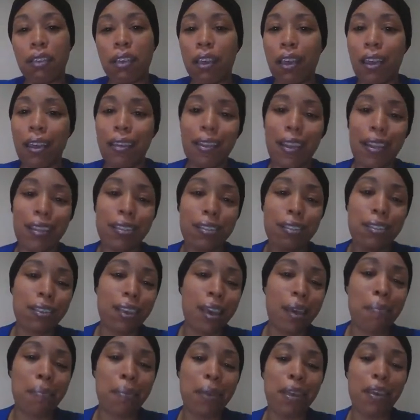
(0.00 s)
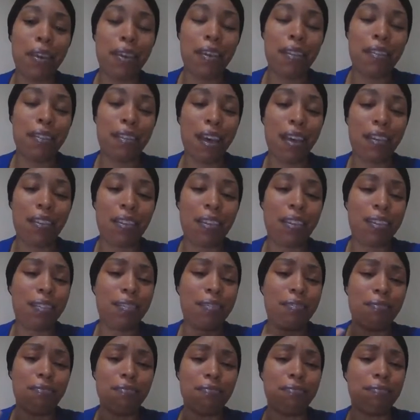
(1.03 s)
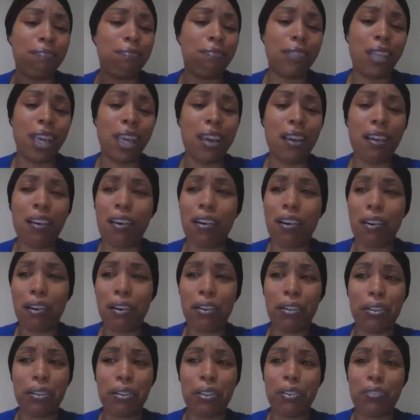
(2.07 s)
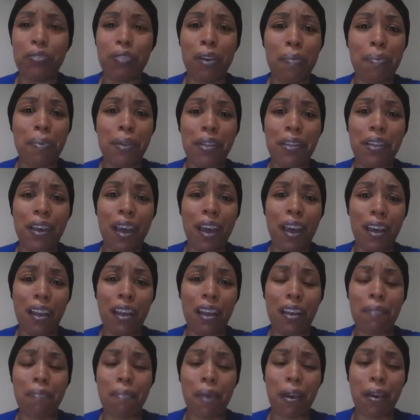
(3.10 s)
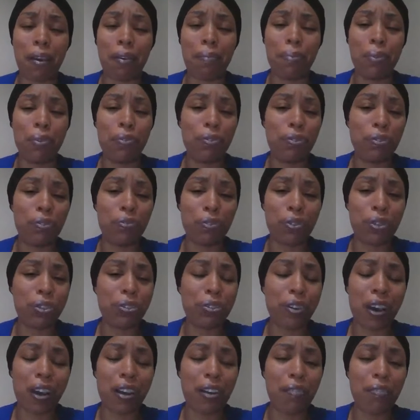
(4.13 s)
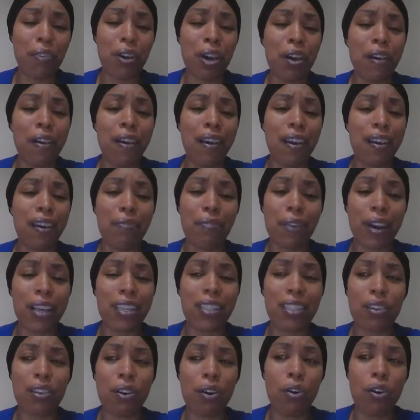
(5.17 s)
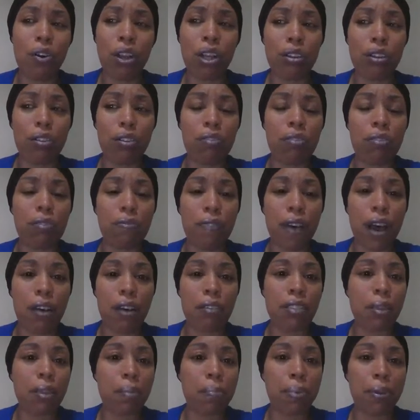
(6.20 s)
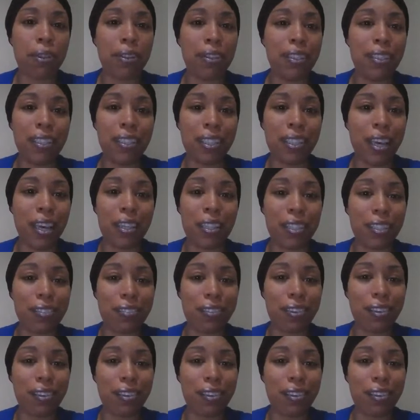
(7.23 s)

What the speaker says: And that's the same kid that they are scrubbing the hell out of my computers for, trying to erase all of those files and police cases